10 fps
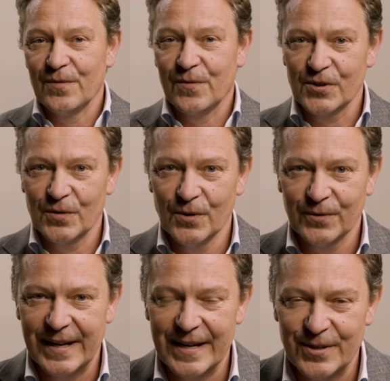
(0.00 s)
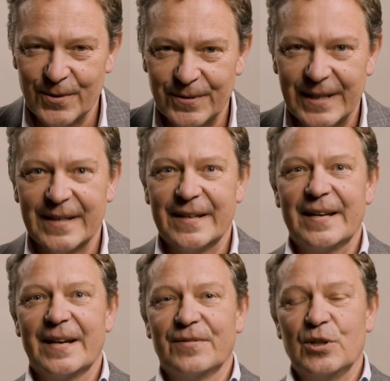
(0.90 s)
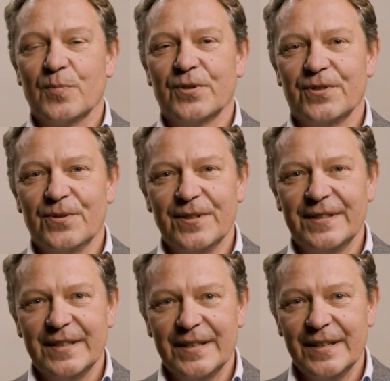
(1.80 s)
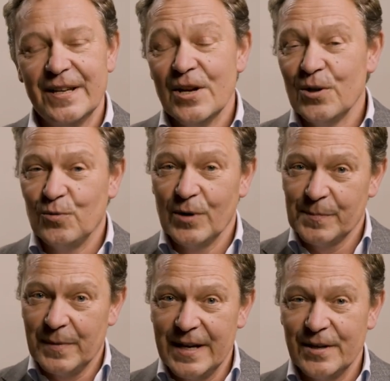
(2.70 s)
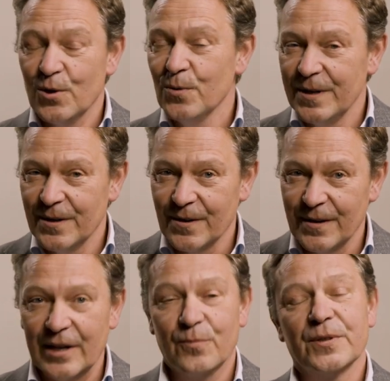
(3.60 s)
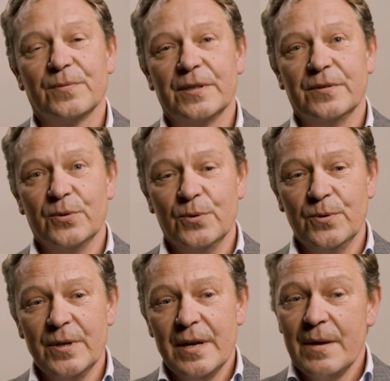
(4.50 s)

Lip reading: First of all, thank you that I have the opportunity to explain who we are and what we do,